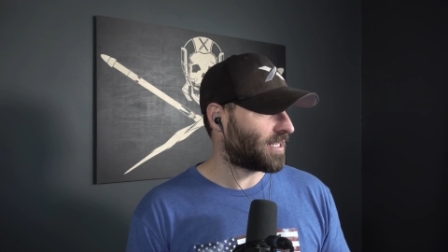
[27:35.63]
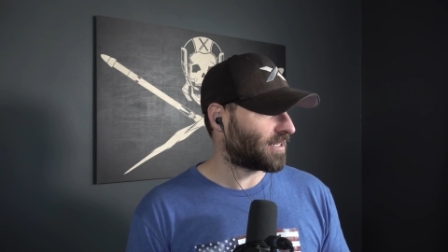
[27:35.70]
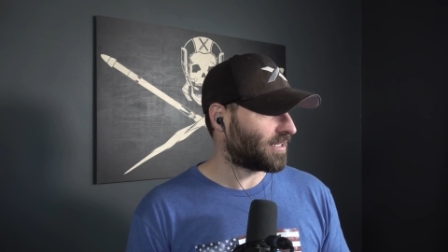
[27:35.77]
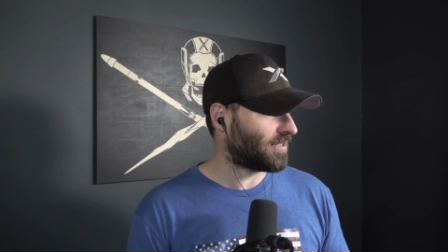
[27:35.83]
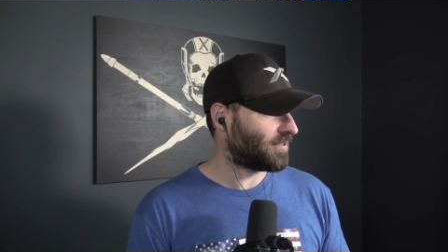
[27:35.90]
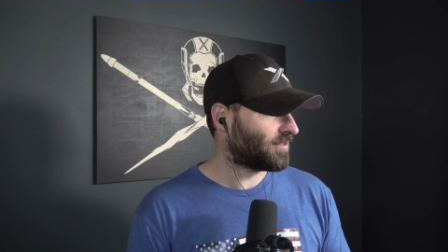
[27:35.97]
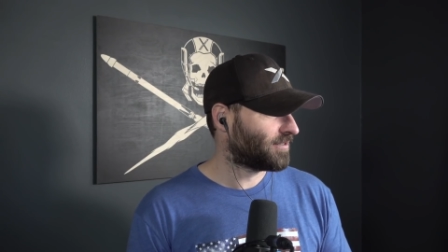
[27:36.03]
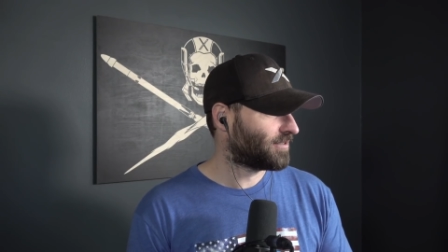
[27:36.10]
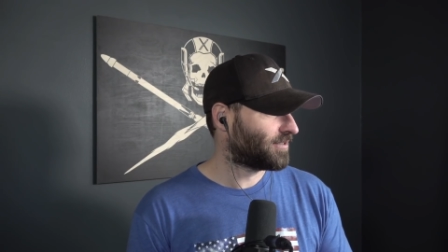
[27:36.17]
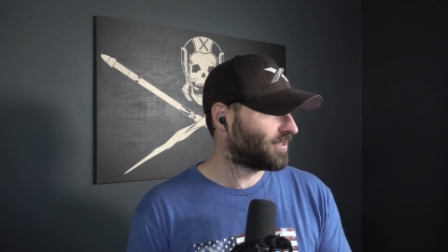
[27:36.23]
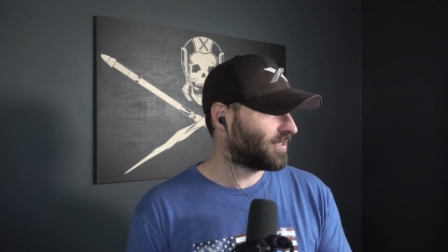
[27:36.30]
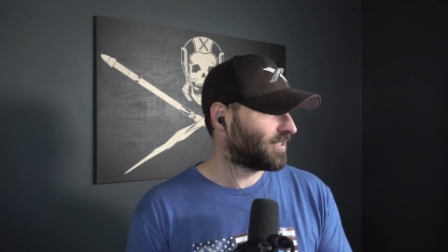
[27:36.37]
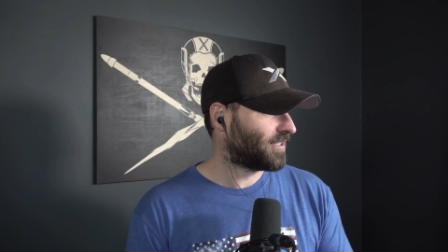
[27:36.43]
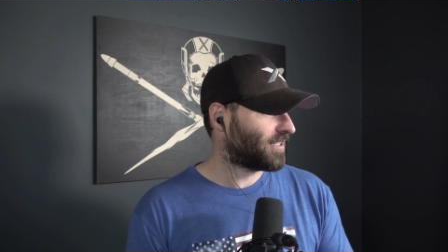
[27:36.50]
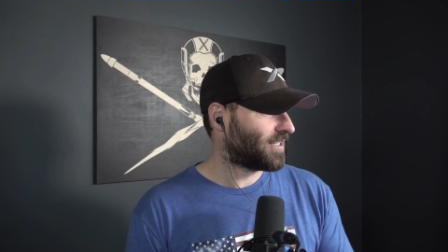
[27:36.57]
a second.
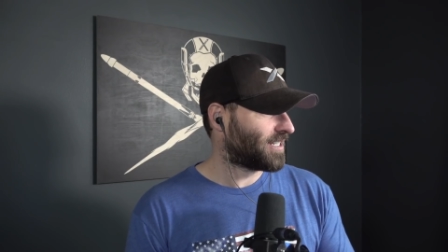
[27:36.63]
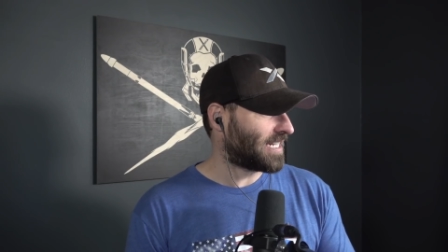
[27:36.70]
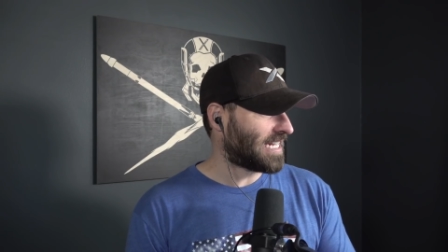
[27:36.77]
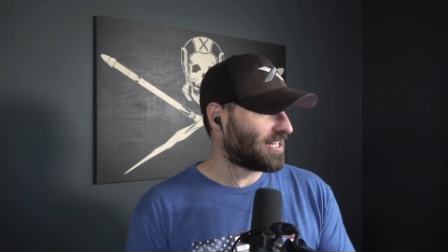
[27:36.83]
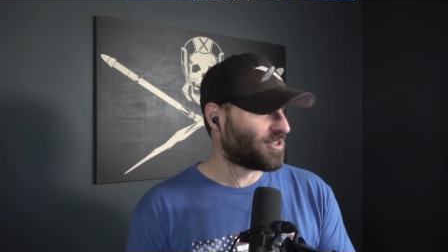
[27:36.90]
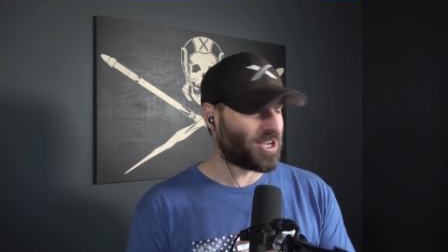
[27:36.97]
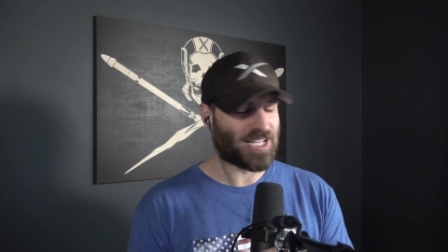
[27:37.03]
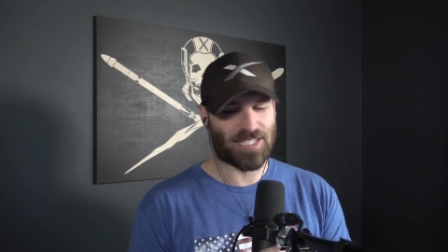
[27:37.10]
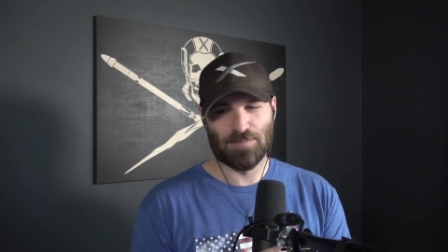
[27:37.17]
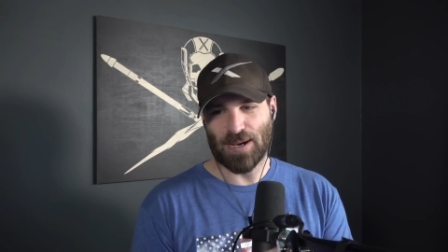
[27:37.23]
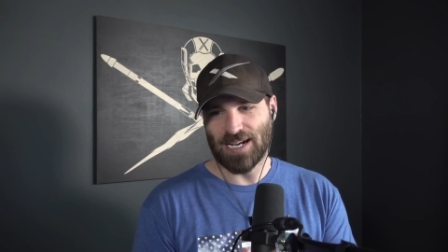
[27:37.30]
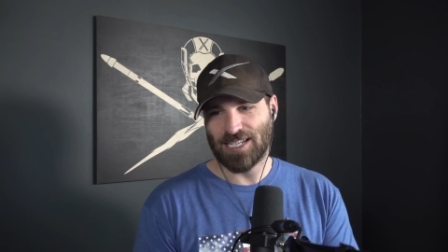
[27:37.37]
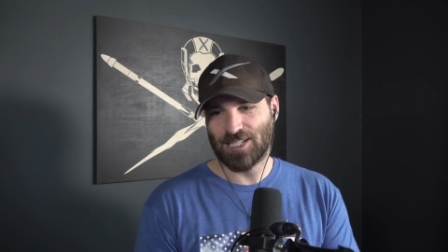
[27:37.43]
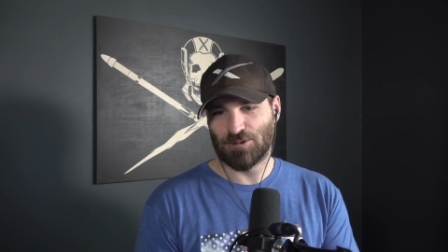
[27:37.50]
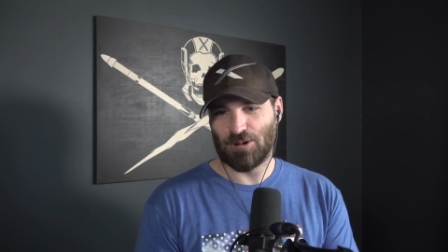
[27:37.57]
Elon's
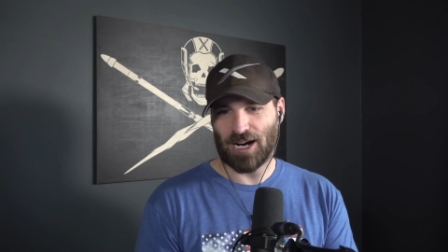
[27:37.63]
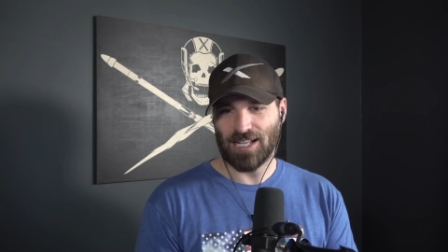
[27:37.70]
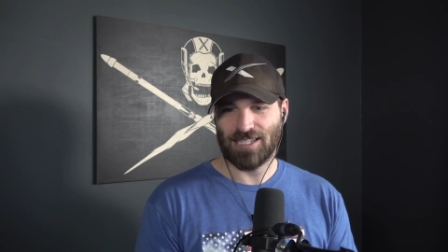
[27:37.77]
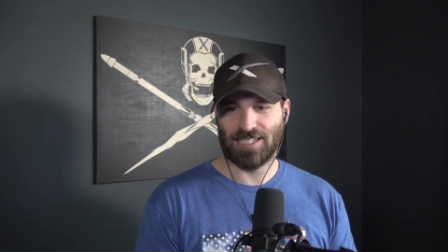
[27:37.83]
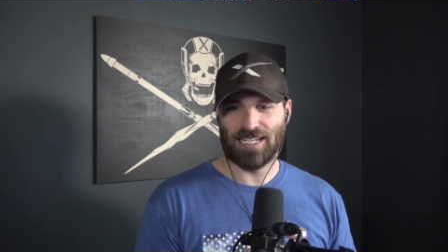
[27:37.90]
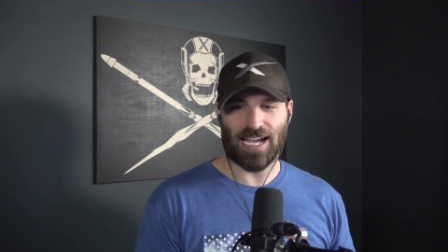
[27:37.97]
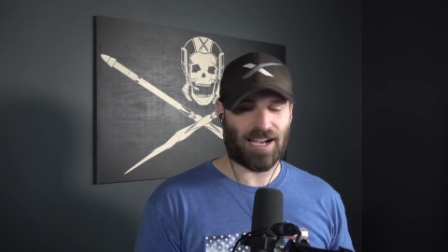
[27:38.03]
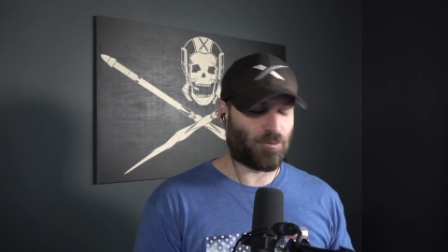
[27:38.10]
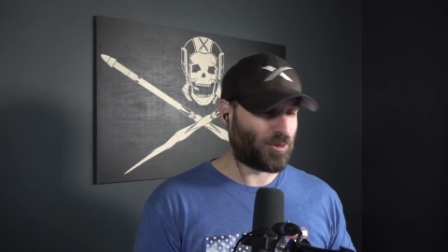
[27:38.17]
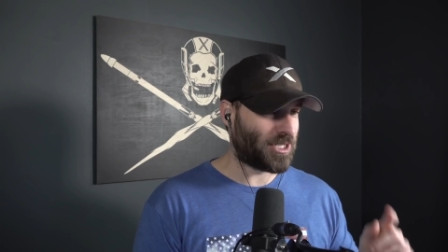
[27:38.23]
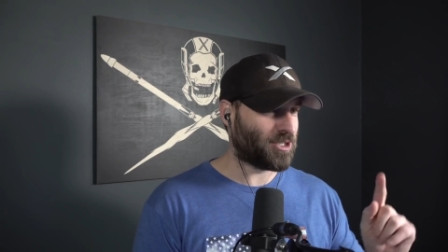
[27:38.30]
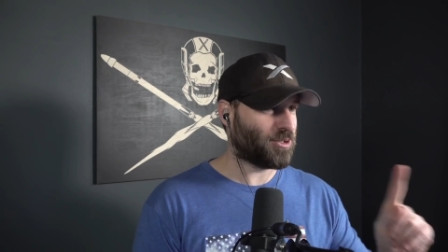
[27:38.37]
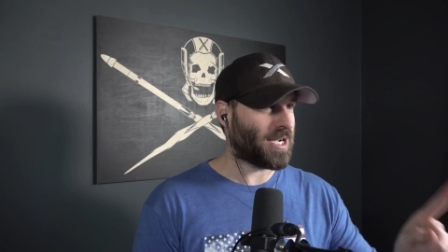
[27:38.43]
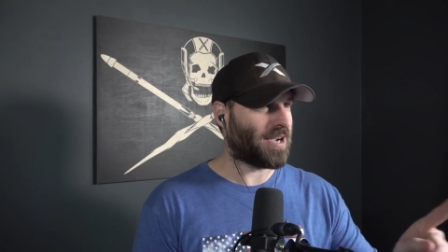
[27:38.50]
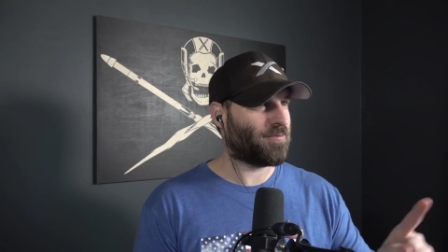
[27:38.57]
base twats. Yeah,
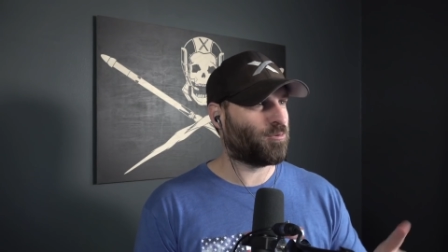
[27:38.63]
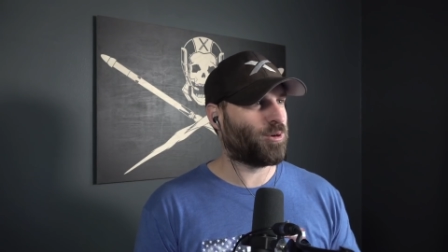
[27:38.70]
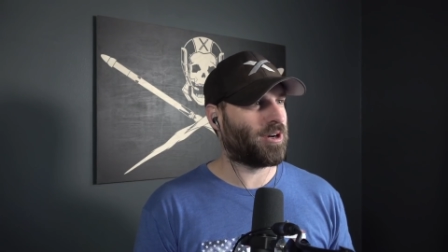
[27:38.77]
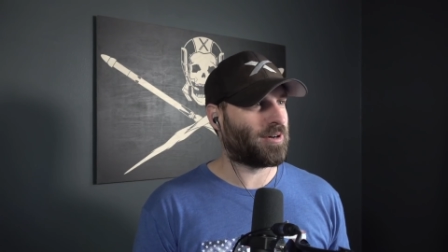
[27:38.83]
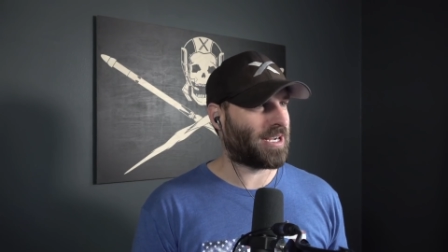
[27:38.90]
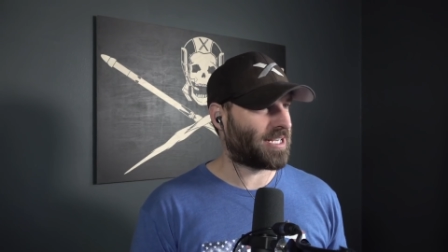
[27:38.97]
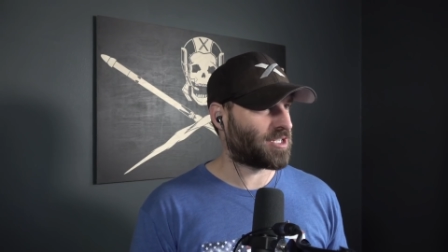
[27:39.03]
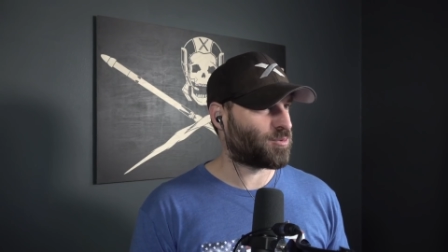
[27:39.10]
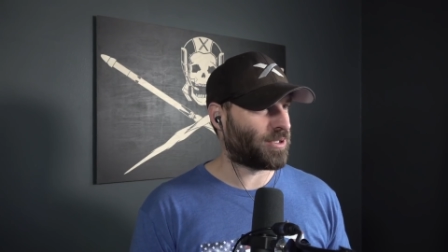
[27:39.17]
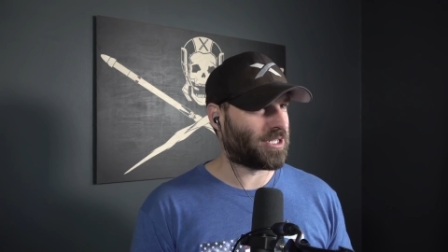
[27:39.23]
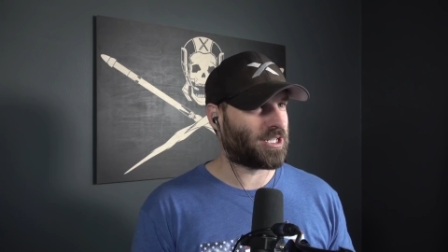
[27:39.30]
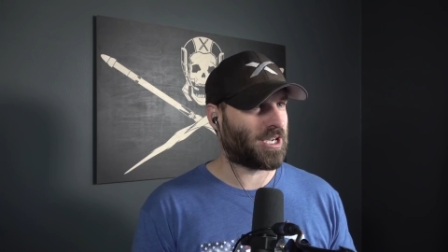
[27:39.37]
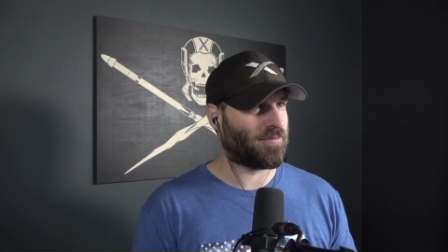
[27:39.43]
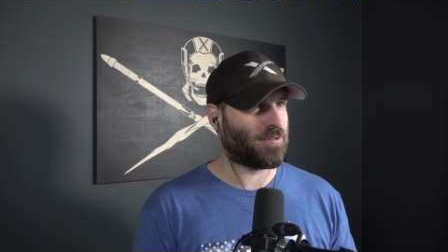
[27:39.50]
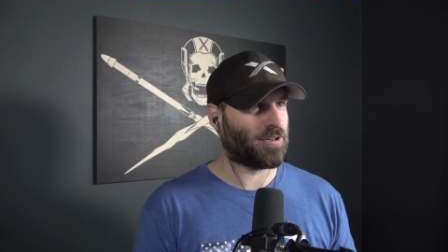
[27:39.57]
we do have one I guess we
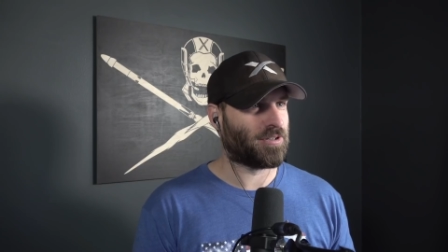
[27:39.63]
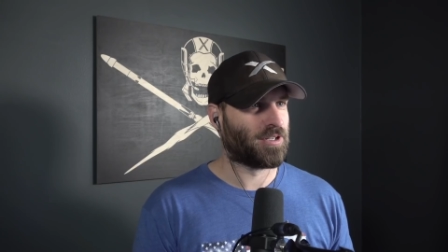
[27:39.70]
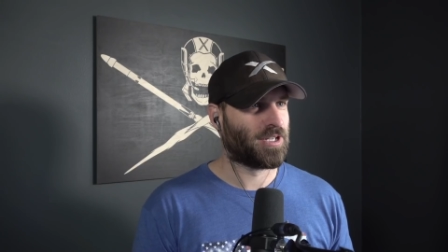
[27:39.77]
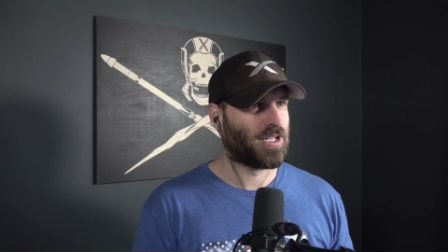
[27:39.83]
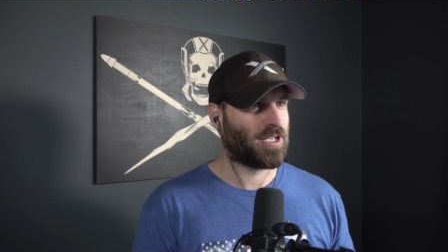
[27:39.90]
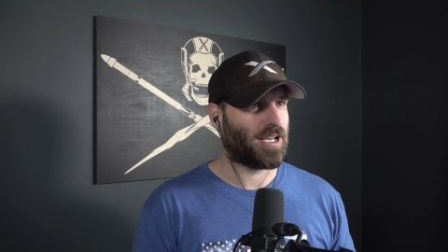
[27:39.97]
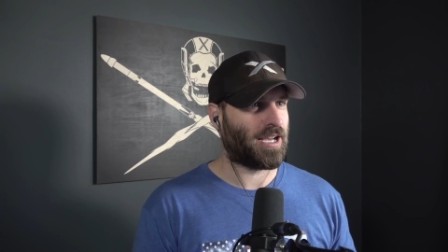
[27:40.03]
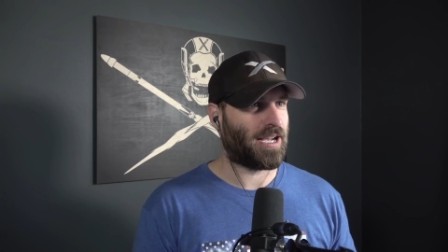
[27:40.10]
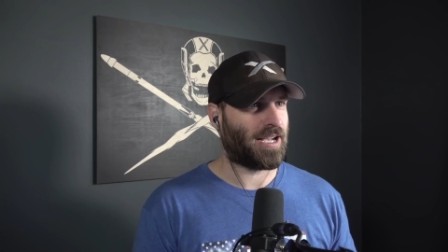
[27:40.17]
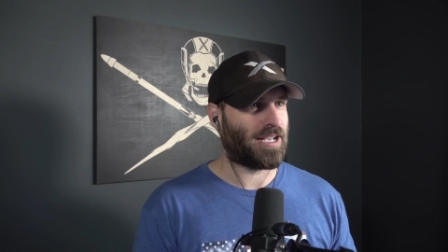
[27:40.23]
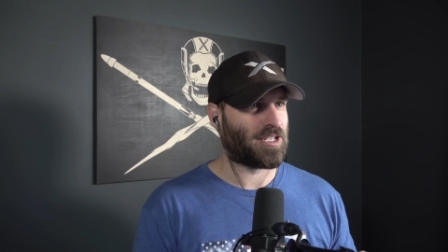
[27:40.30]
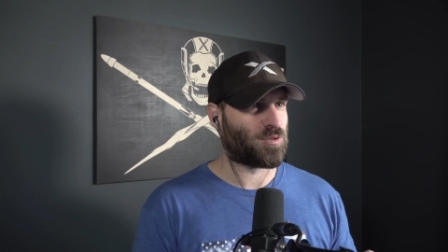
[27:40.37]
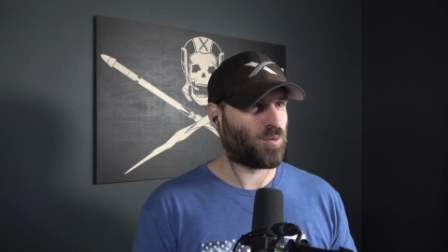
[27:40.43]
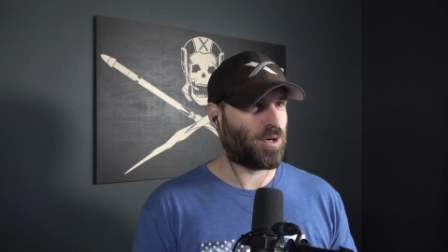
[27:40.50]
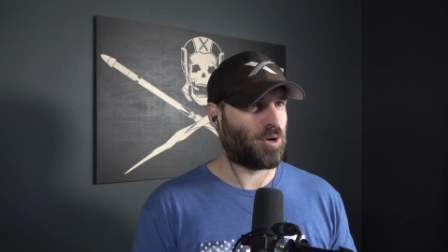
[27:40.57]
can cover uh,
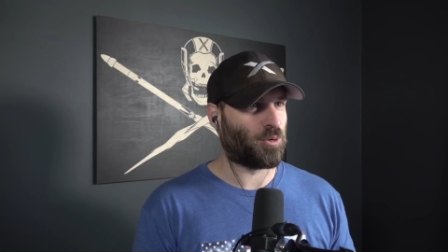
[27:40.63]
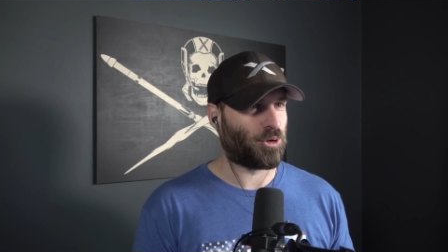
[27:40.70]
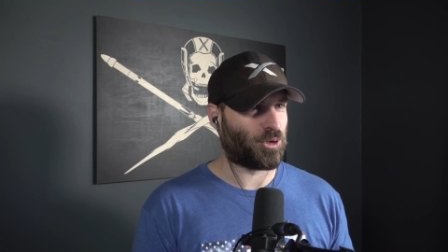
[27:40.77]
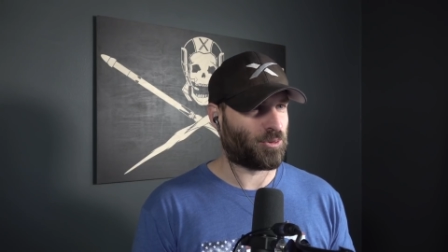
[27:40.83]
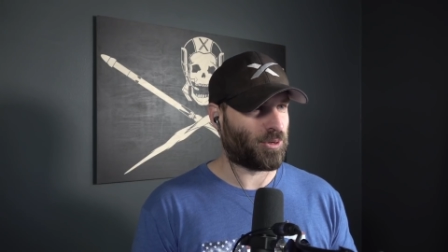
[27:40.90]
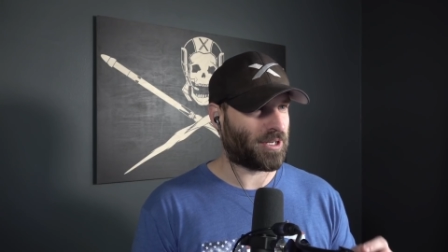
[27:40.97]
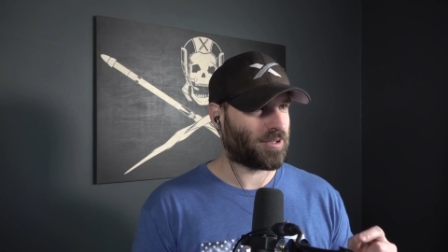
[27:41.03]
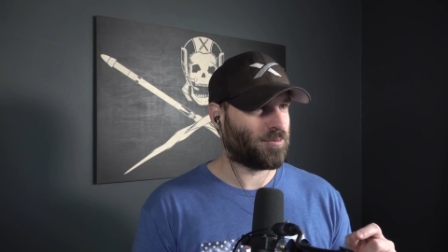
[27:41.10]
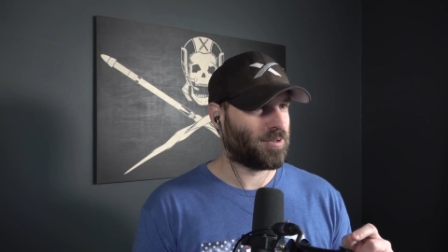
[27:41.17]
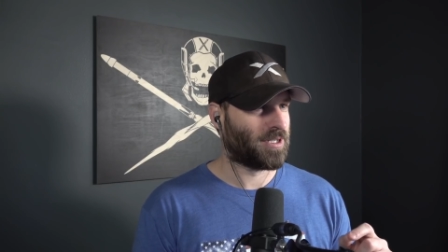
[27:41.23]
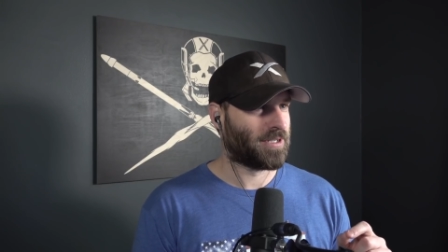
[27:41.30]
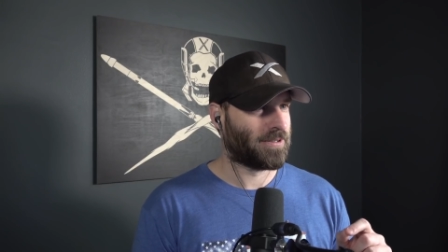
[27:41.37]
as well really quick.